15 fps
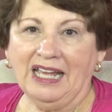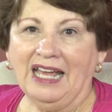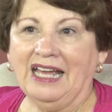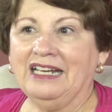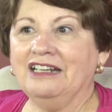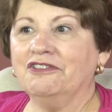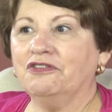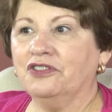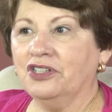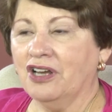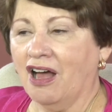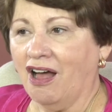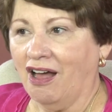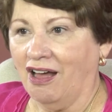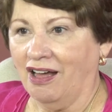And if
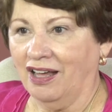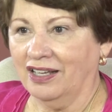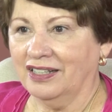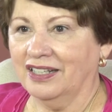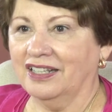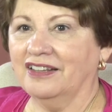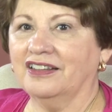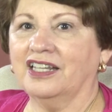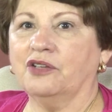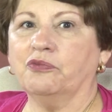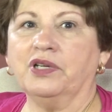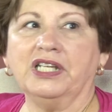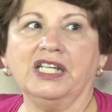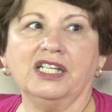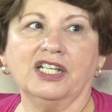not, then
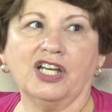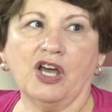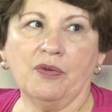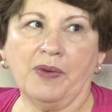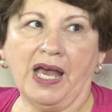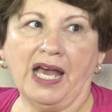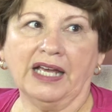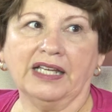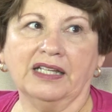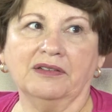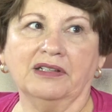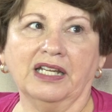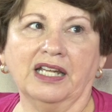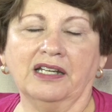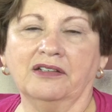we need to go back
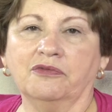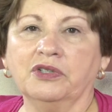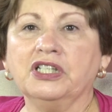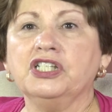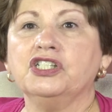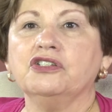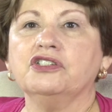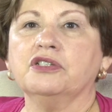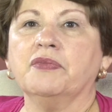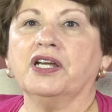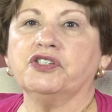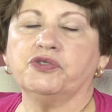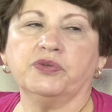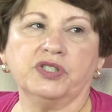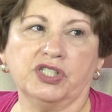and really do some
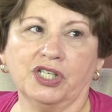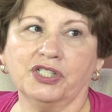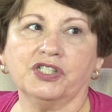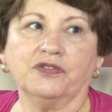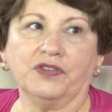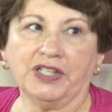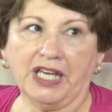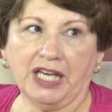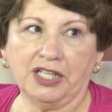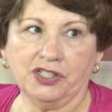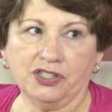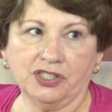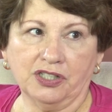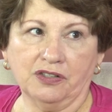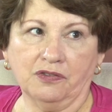extra
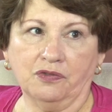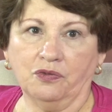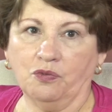justification of